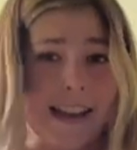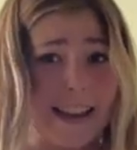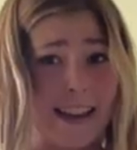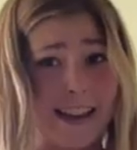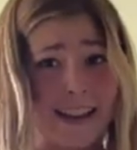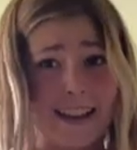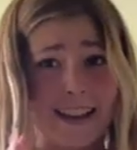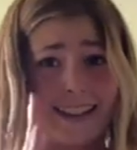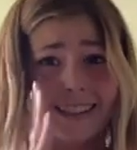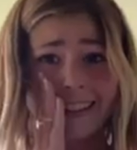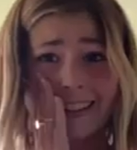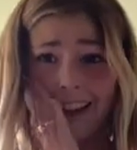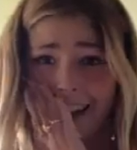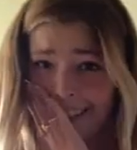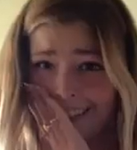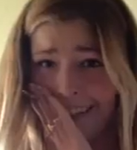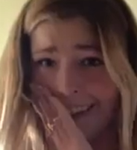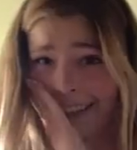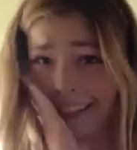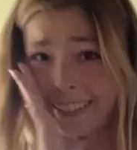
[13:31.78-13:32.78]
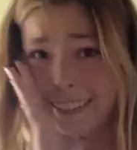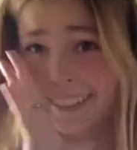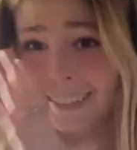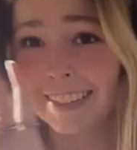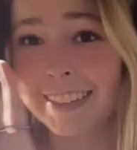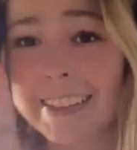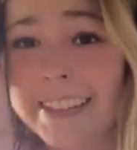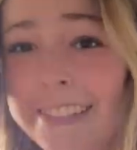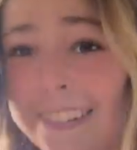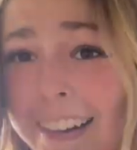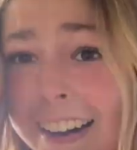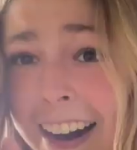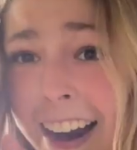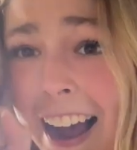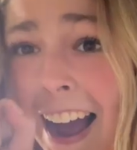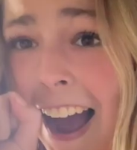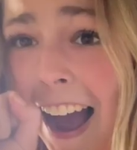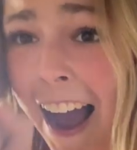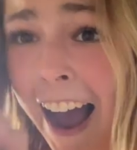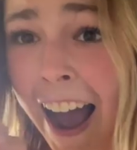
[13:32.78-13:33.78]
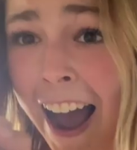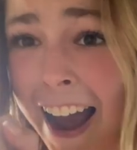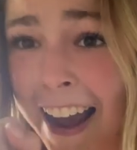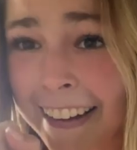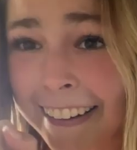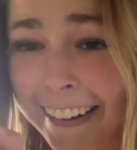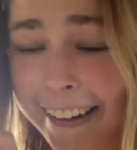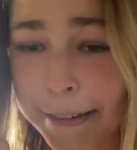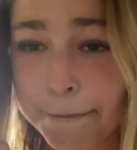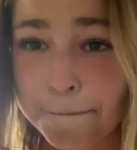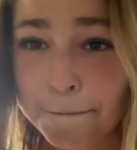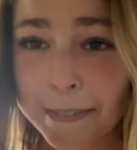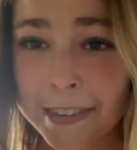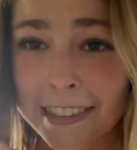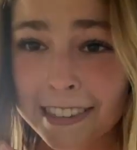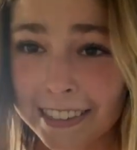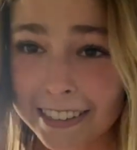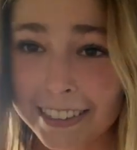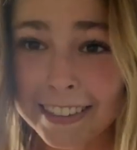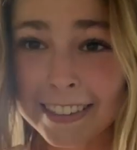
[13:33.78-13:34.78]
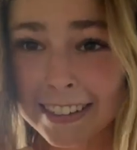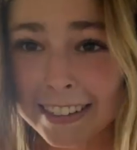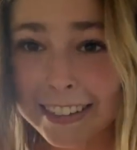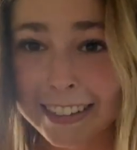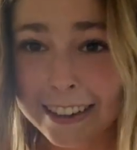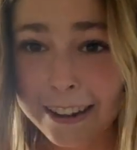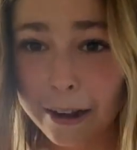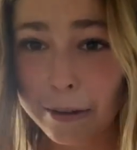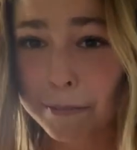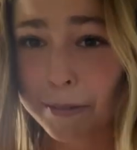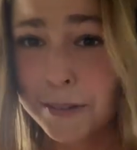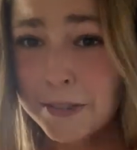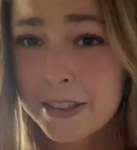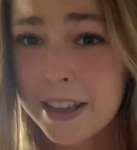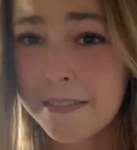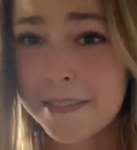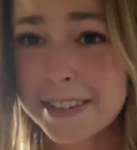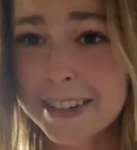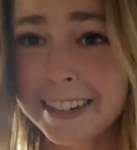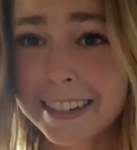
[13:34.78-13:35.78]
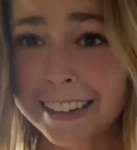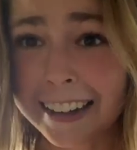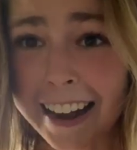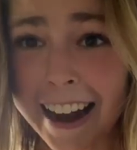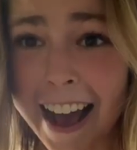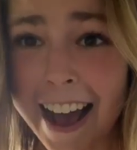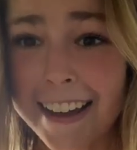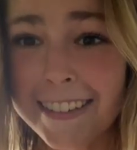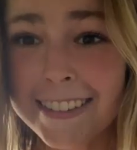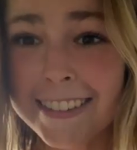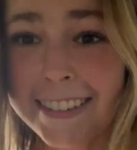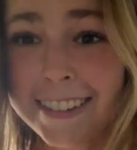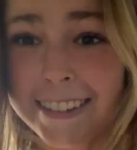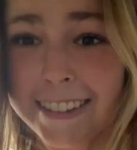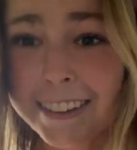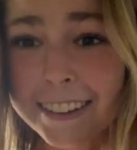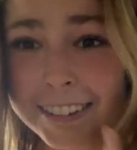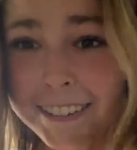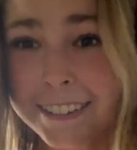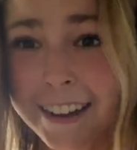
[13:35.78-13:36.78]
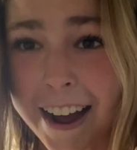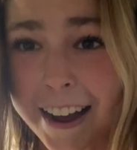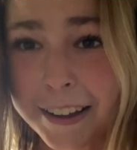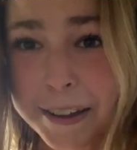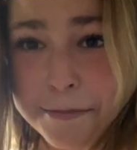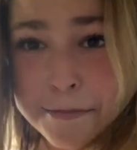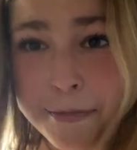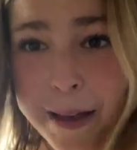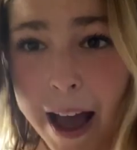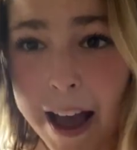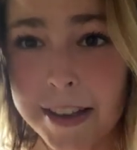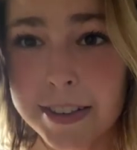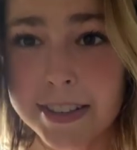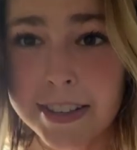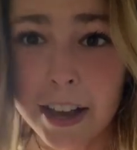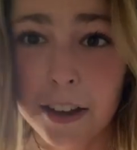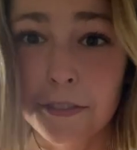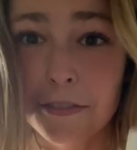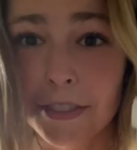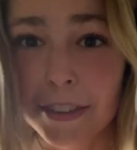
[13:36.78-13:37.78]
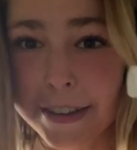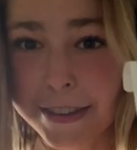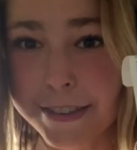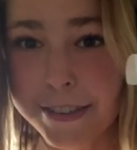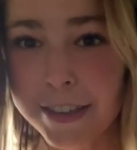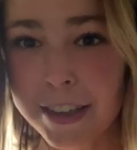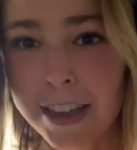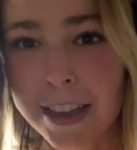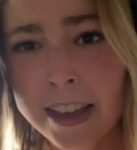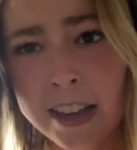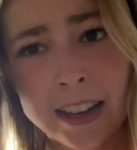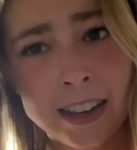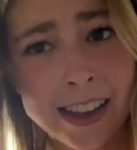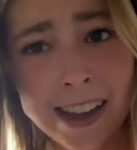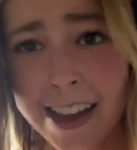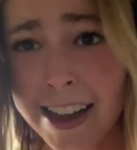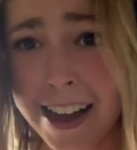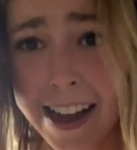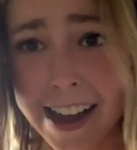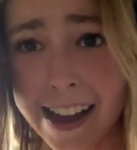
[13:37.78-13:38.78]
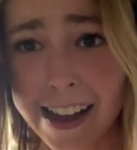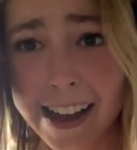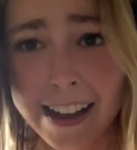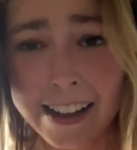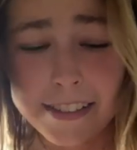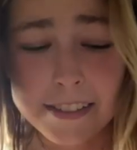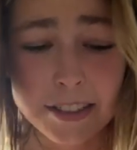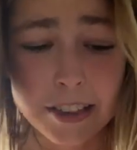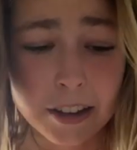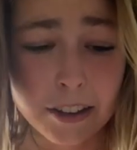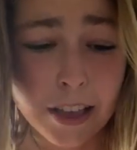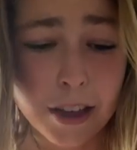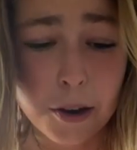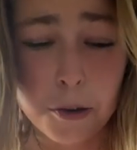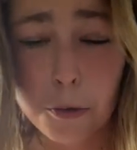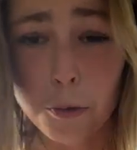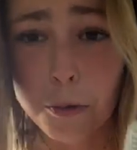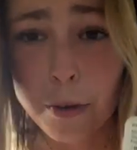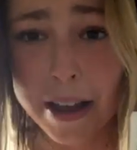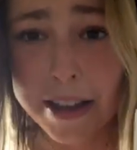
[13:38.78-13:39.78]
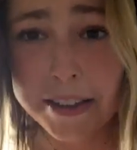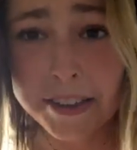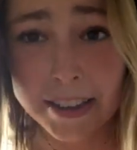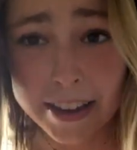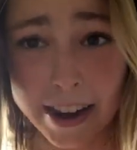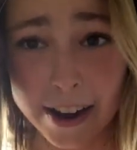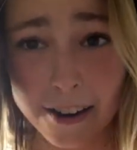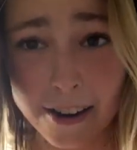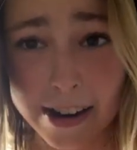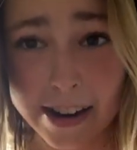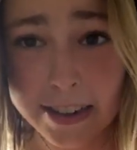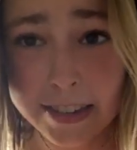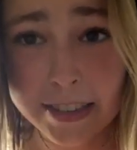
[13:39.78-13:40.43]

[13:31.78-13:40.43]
And I'll tell you a little secret. I am 16, almost 17, and I still do not give myself these. Uh-uh. They're like way scary.